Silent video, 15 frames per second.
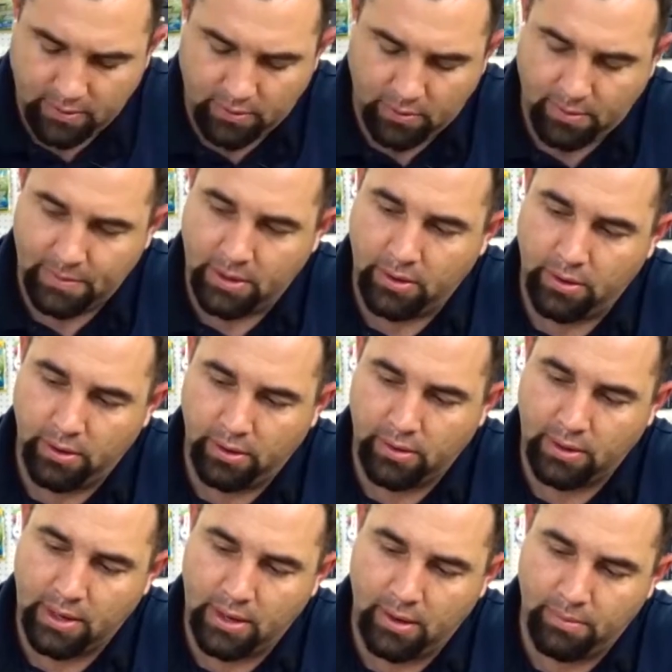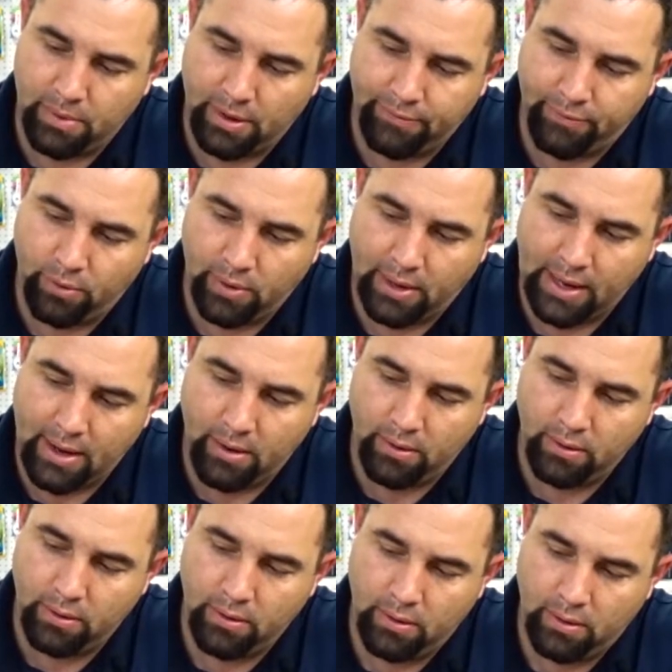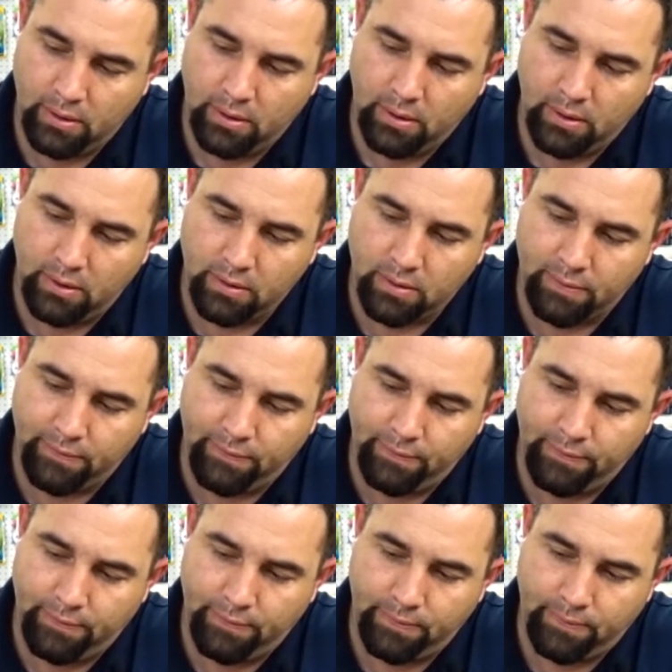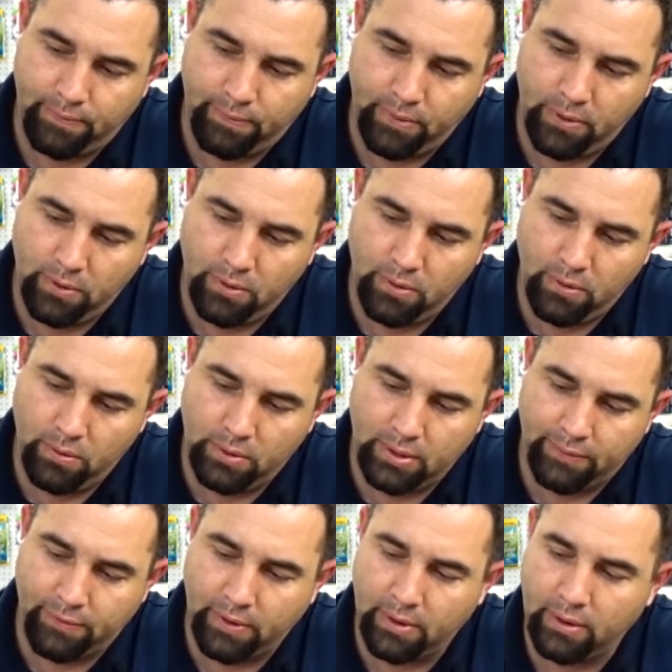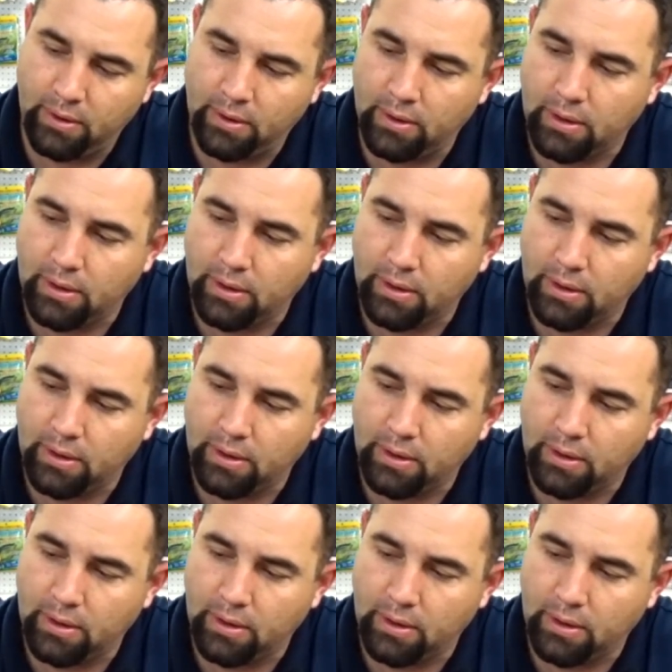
an assortment of hooks there, about 4-count. There's a few different